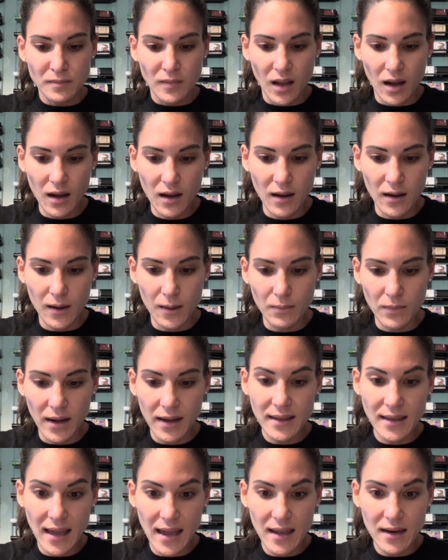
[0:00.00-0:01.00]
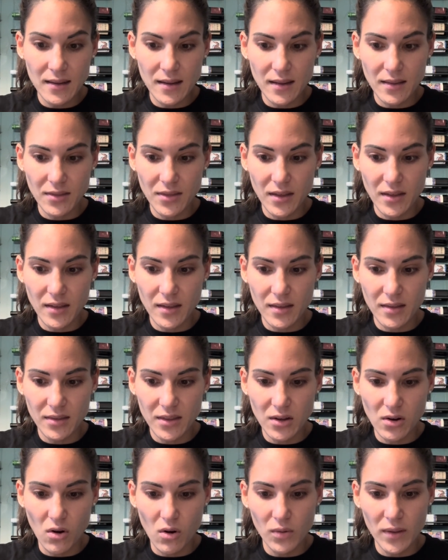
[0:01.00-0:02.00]
Again,
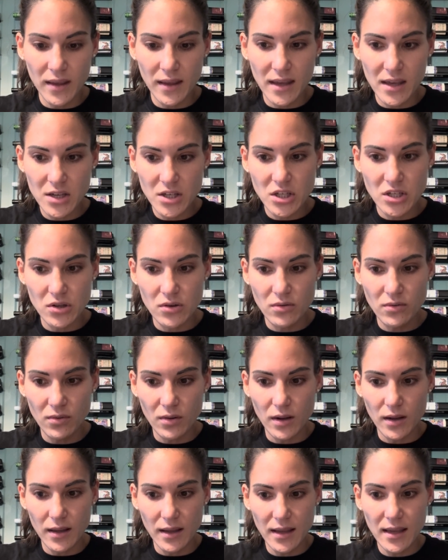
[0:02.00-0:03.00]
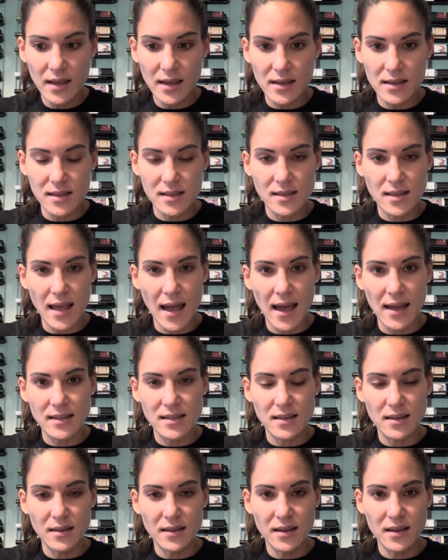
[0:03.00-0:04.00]
the only issue is
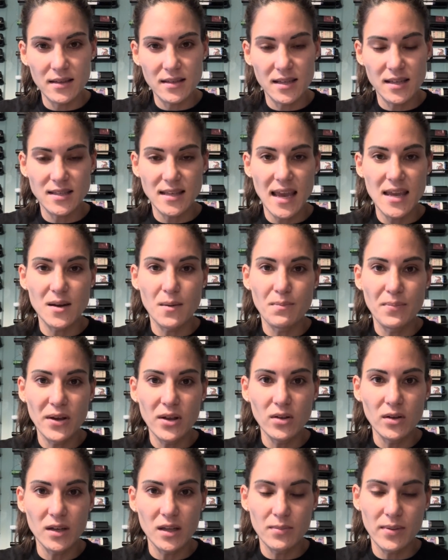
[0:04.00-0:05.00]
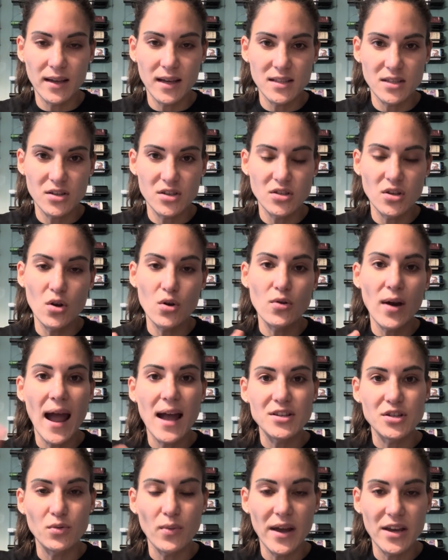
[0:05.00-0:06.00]
that the sustainability, because there's no
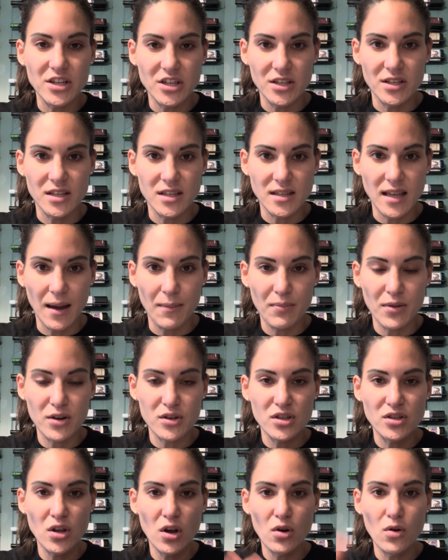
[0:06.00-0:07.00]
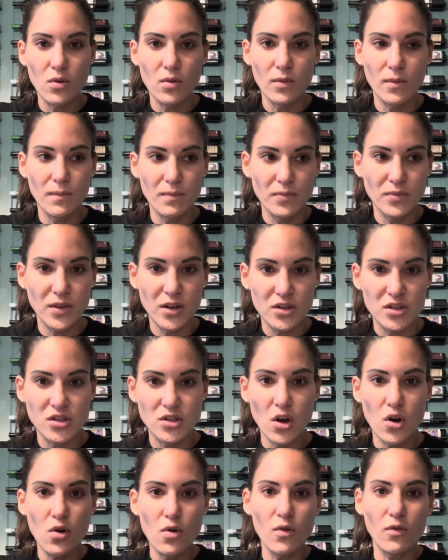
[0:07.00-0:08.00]
graduation step, there's
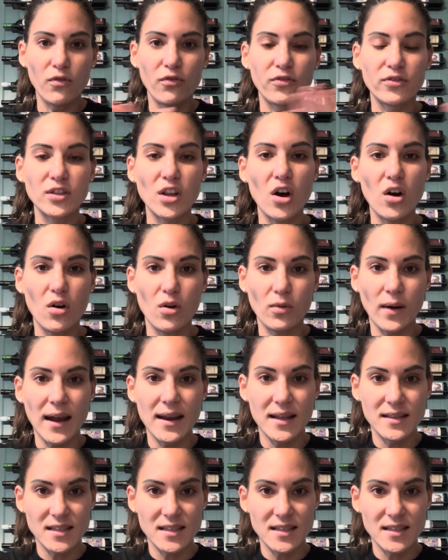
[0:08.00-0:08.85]
no flow, right?